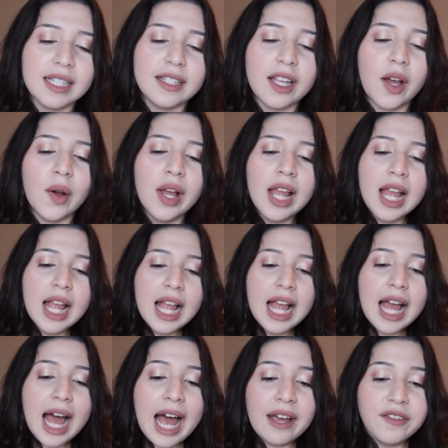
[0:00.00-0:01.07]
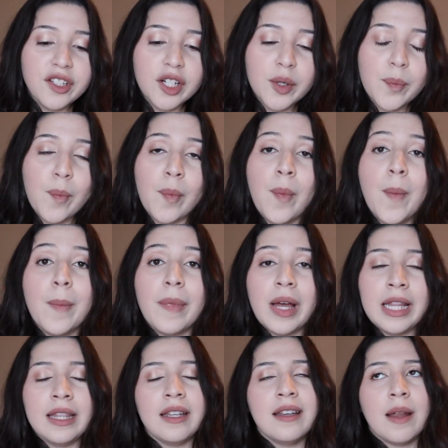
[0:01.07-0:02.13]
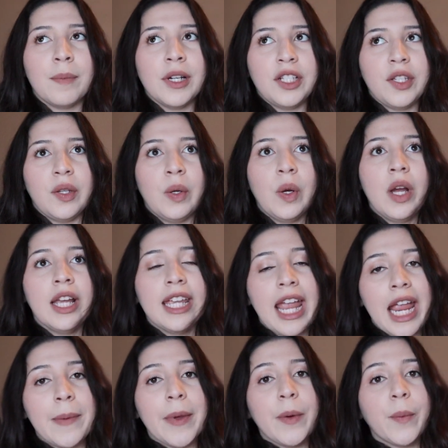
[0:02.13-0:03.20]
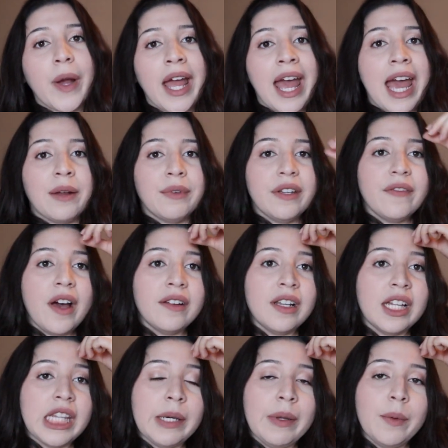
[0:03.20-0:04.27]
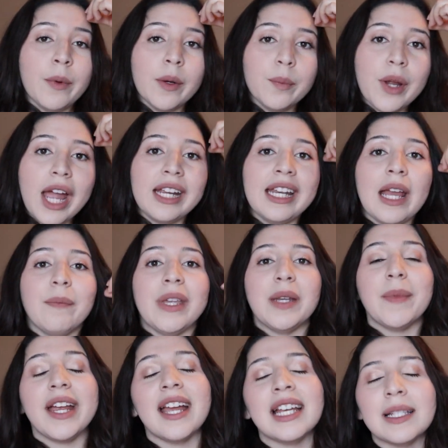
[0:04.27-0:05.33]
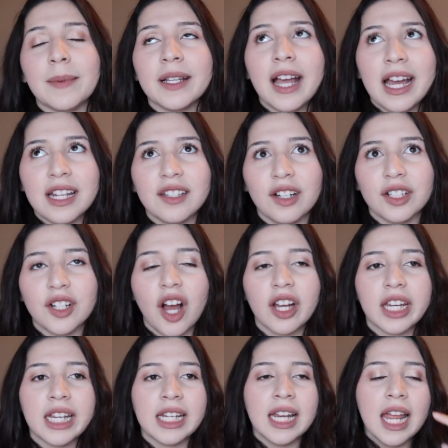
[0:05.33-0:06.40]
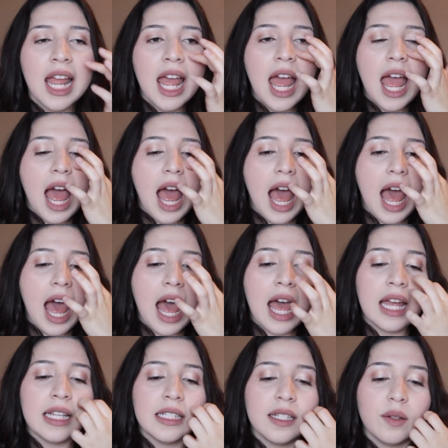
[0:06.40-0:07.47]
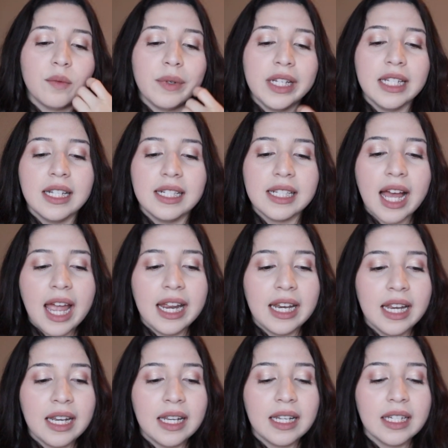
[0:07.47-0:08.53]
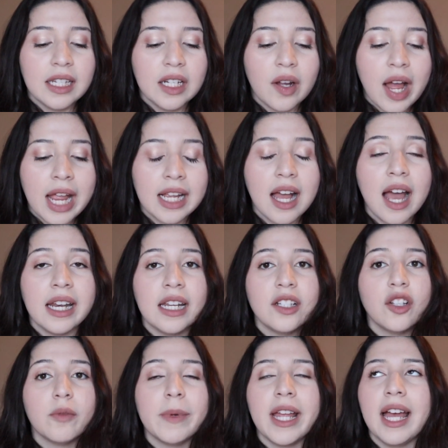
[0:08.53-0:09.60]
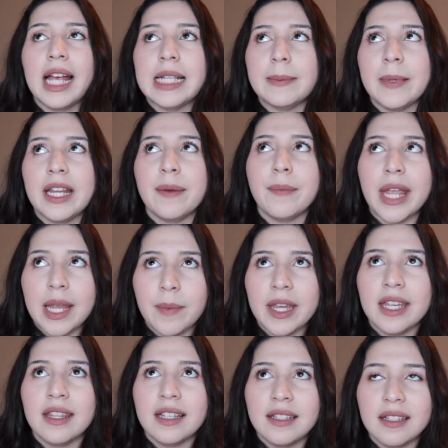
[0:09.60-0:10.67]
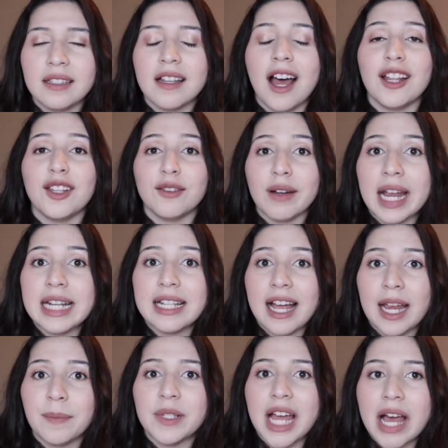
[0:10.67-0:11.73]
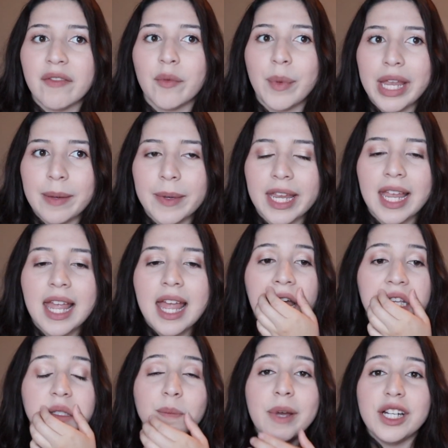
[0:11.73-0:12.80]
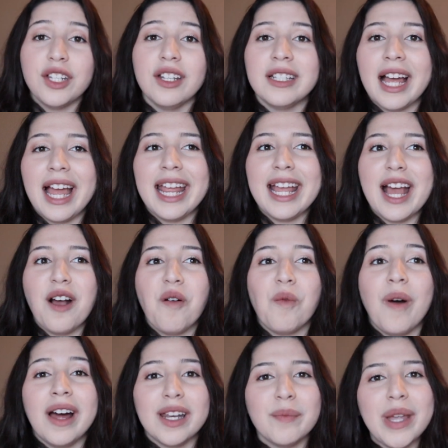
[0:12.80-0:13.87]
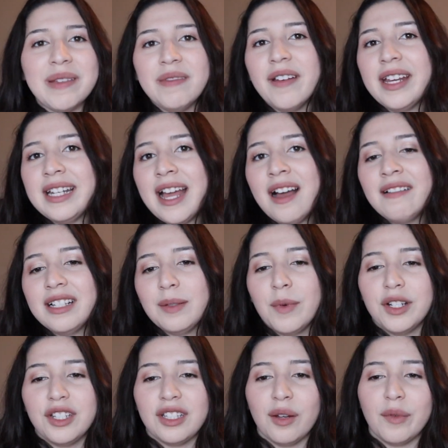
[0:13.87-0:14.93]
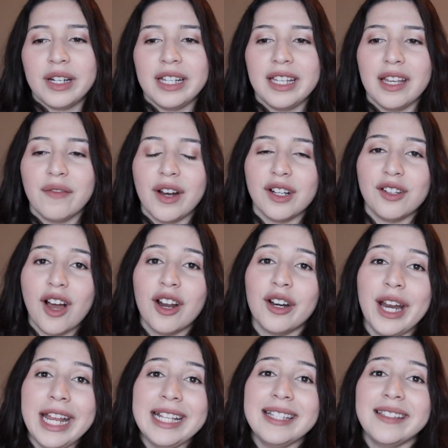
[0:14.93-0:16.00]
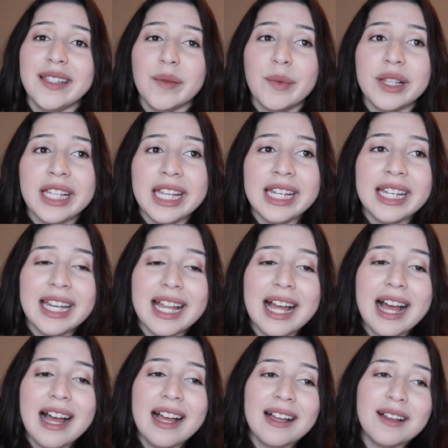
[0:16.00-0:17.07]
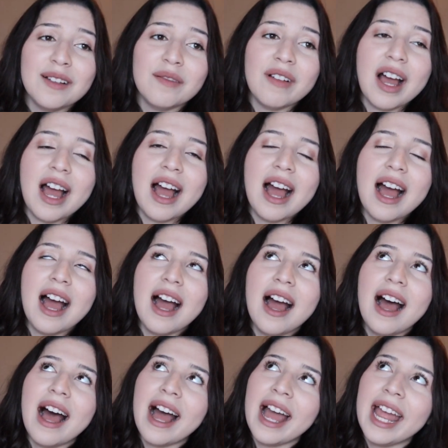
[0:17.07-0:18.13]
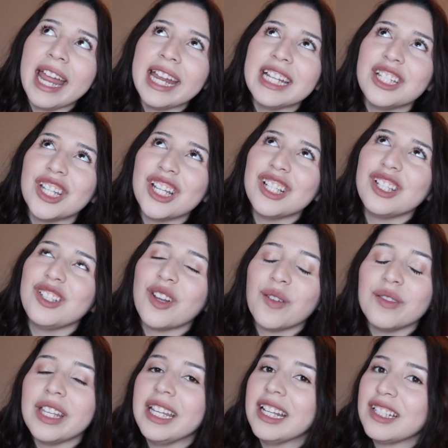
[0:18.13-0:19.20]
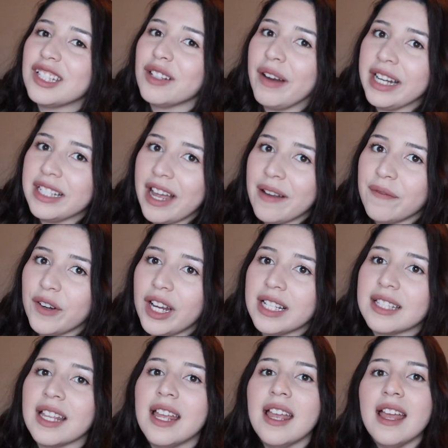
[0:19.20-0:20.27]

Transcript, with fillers: So after month number two came and went and we found out that we weren't pregnant, me and my husband kind of started talking and we decided, you know, I kind of told my husband maybe this is not the right time to have a baby. As much as I want a baby right now, as much as I want to give our daughter a sibling, um, I just don't think it's the right time for us.